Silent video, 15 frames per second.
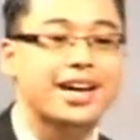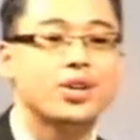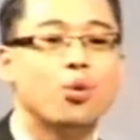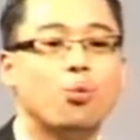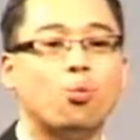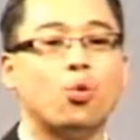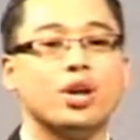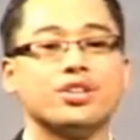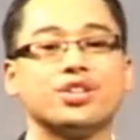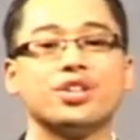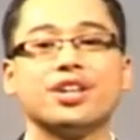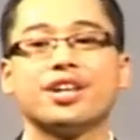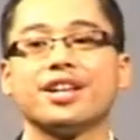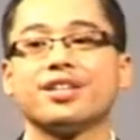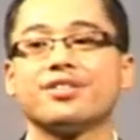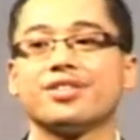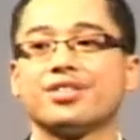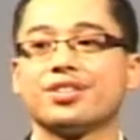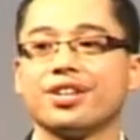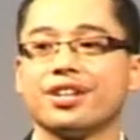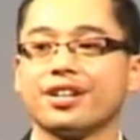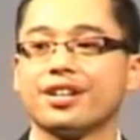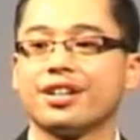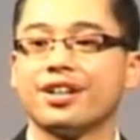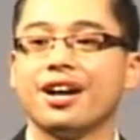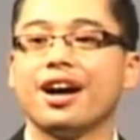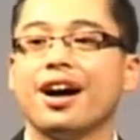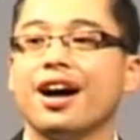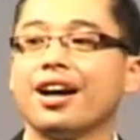I don't want you to get sick.